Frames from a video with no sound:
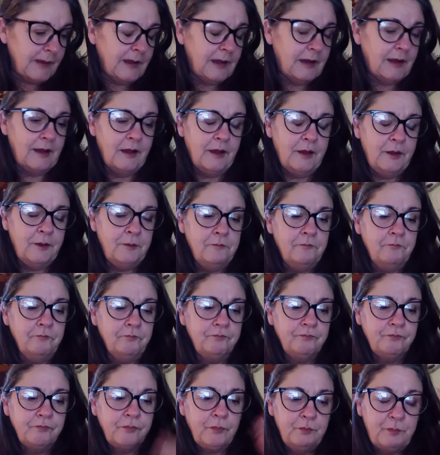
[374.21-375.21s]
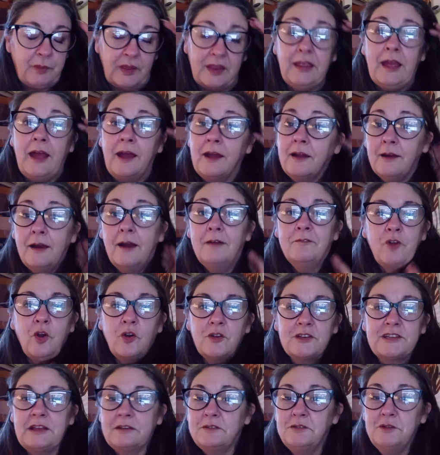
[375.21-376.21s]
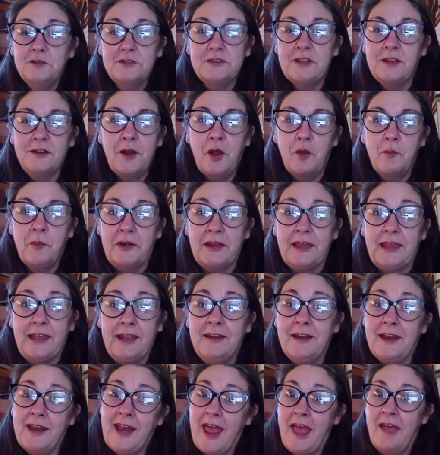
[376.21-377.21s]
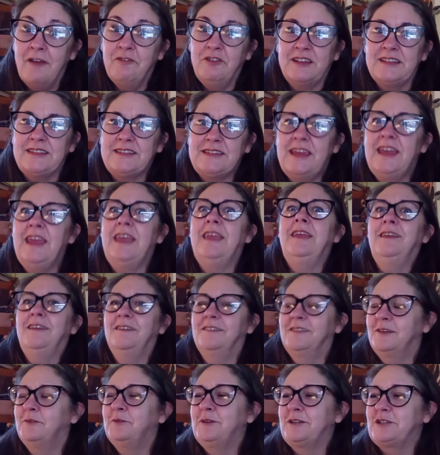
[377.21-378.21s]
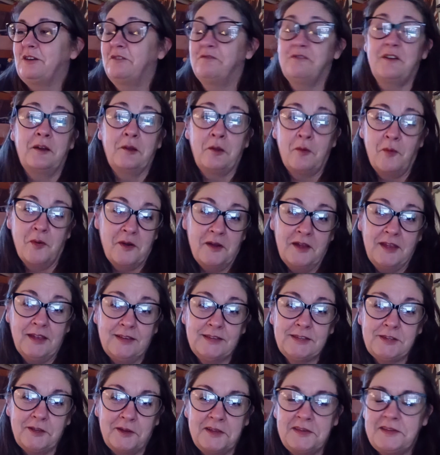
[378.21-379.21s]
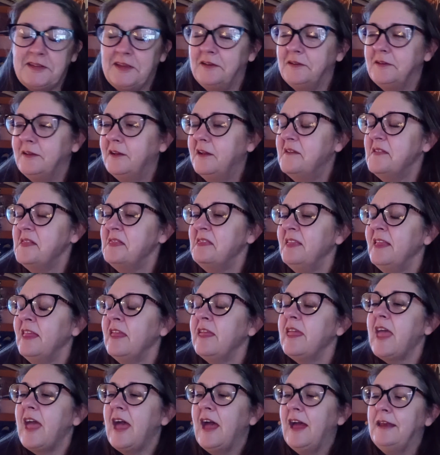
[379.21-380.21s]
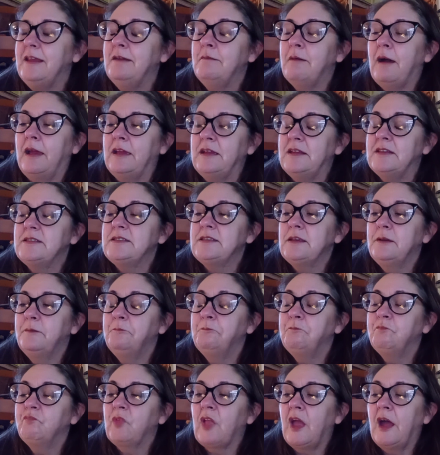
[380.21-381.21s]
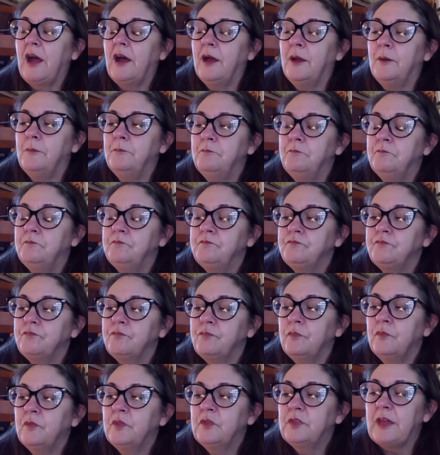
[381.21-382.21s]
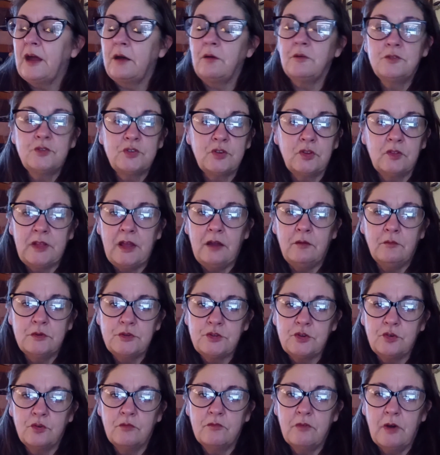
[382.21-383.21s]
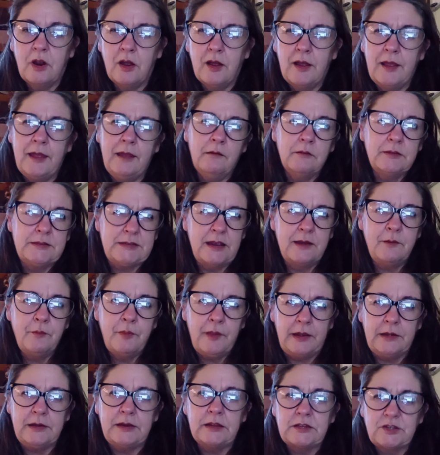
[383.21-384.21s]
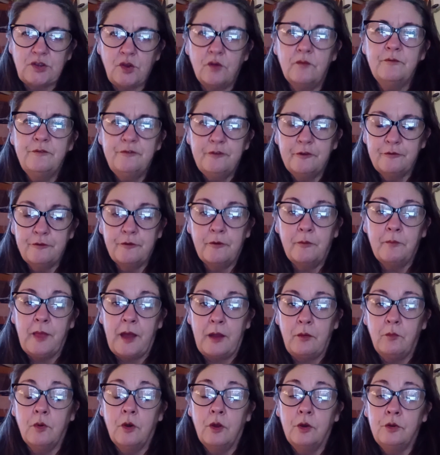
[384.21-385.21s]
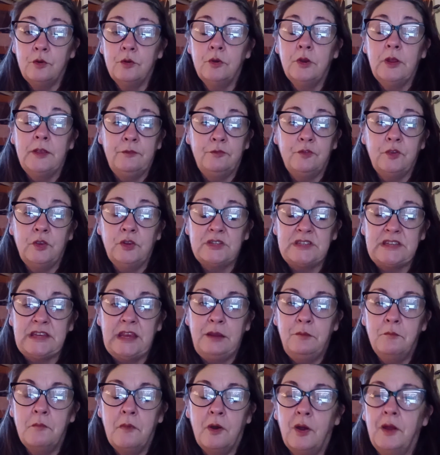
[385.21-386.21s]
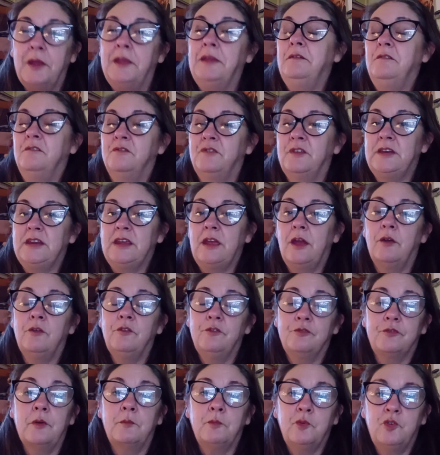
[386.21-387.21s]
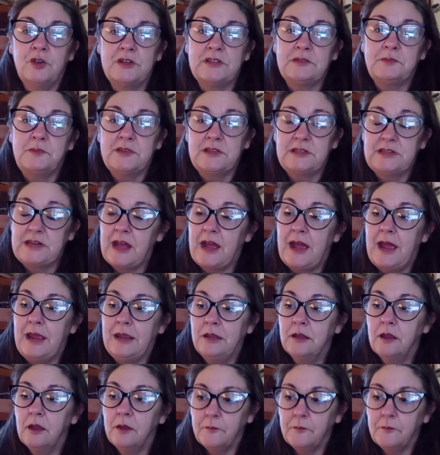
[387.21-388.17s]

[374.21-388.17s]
But yeah, I've got tattoos that nobody can ever see, which I find quite exciting. Anyways, that was all right. I was in a bit of discomfort from that one. If you see my video from Christmas Day,